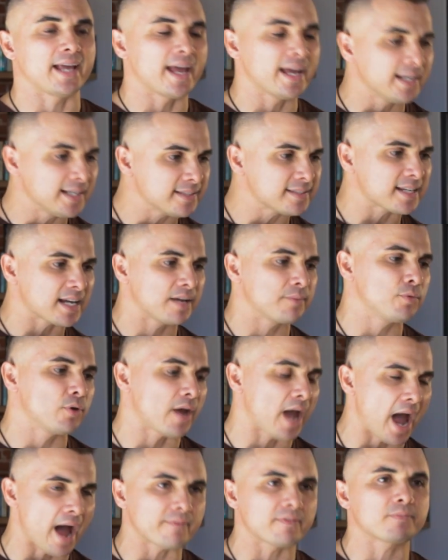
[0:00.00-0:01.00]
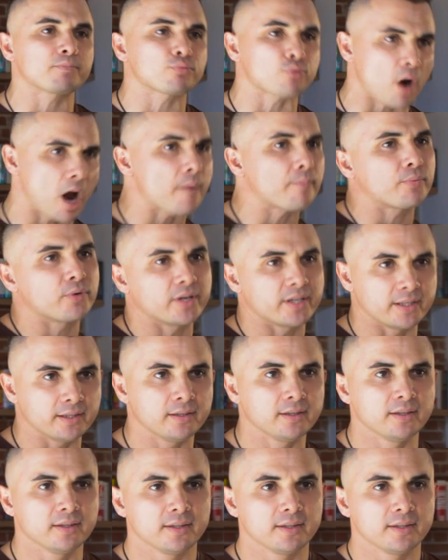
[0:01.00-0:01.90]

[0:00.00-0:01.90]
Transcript: Anytime you have a property